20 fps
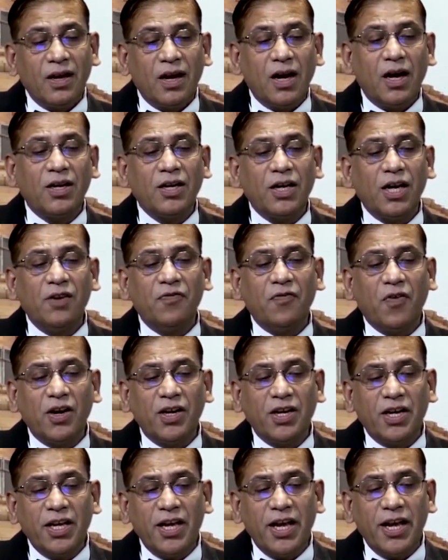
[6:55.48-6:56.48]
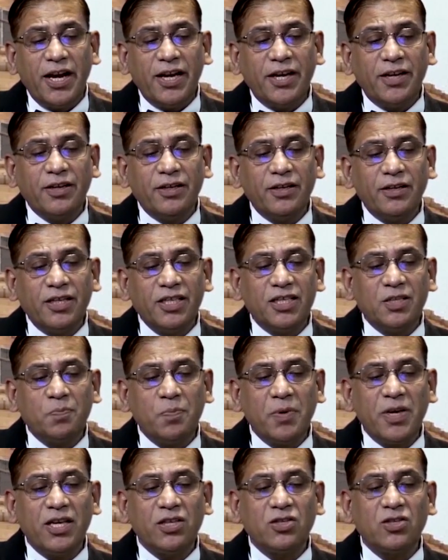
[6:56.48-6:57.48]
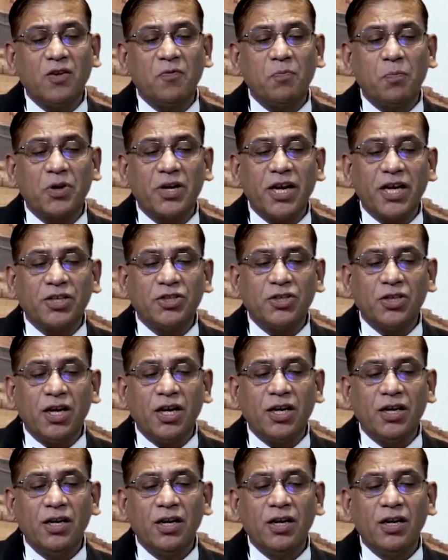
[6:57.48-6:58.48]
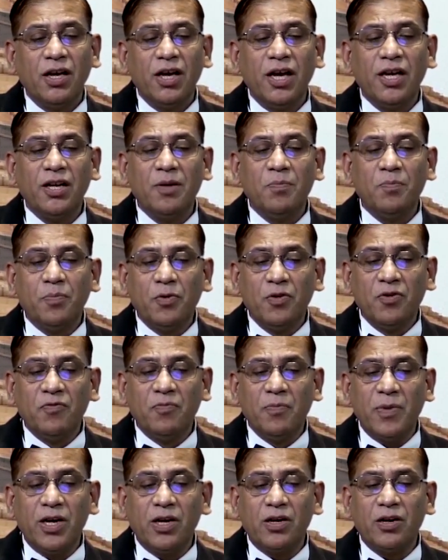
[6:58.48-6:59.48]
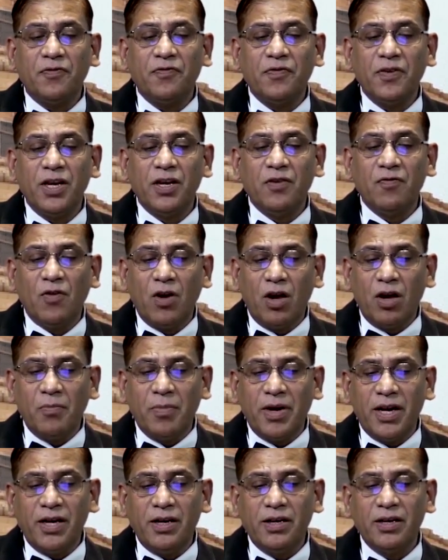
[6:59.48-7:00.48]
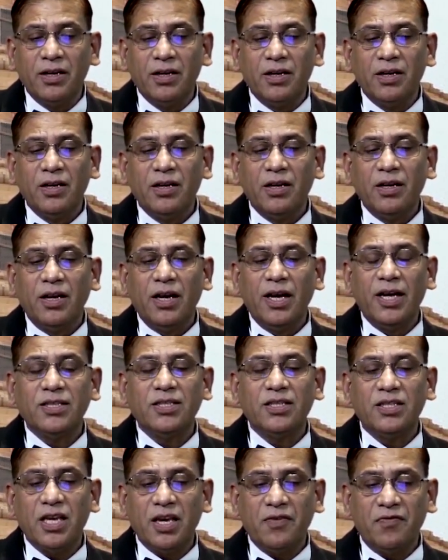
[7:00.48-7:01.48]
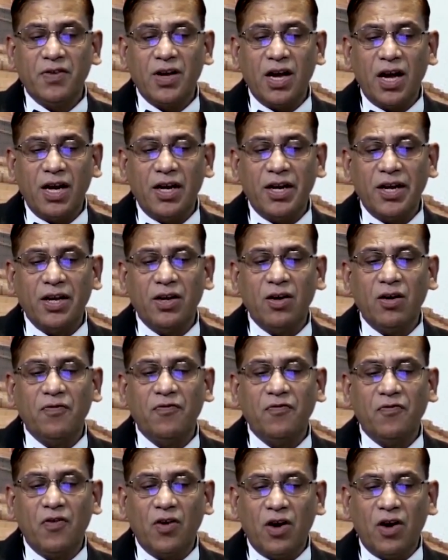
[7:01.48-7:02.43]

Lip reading: Article 48 speaks of protection and improvement of environment and safeguarding of